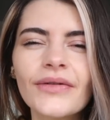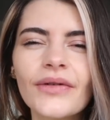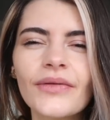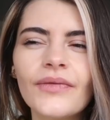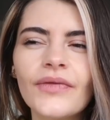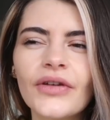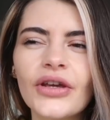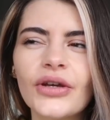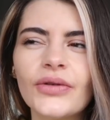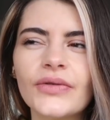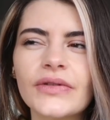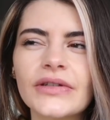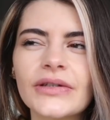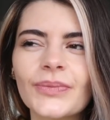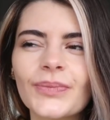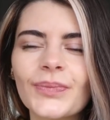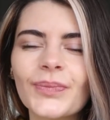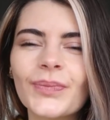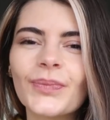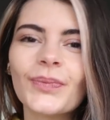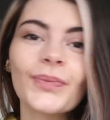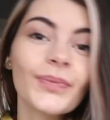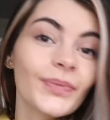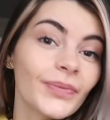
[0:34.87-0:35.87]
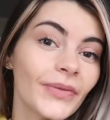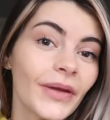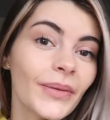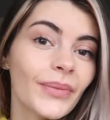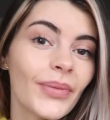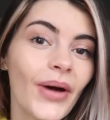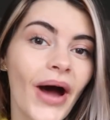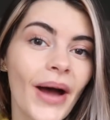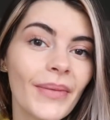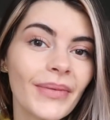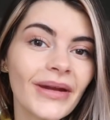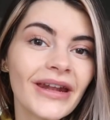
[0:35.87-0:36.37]
of confused,
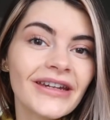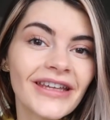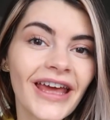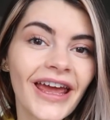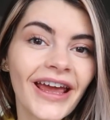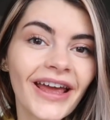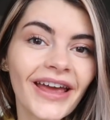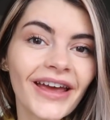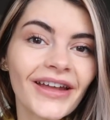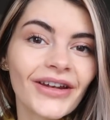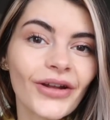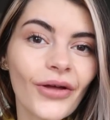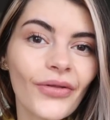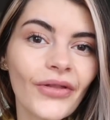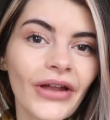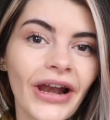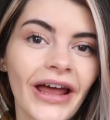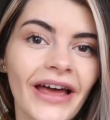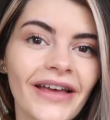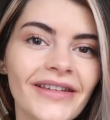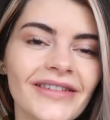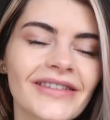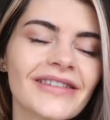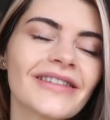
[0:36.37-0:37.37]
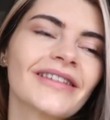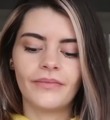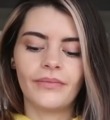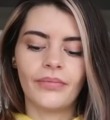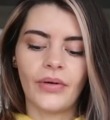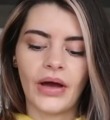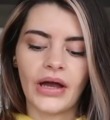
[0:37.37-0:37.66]
but I'm gonna take it nonetheless.